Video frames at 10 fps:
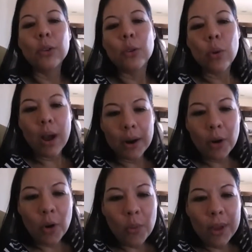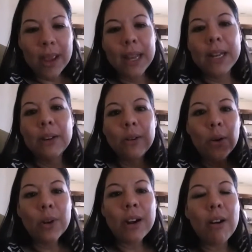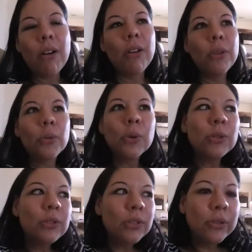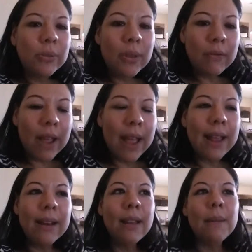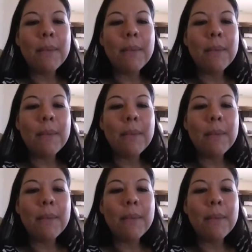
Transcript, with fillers: So got home and unloaded all the groceries from the van.